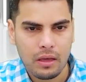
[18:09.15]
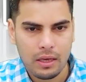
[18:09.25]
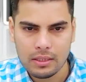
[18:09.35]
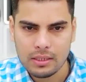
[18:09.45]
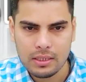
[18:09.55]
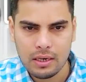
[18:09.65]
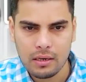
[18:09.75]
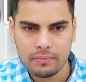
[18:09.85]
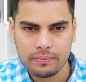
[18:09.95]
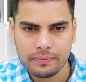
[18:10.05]
Is this
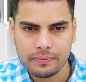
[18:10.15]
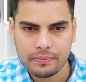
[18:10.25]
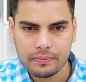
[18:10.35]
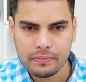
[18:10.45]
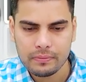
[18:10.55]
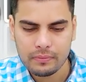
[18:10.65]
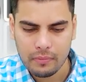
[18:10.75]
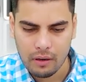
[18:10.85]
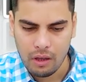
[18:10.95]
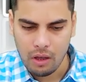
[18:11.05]
clear?
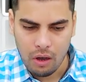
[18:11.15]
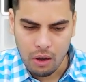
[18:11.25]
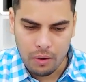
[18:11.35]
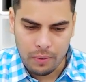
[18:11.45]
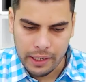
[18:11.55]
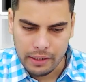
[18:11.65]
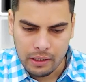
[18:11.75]
All right.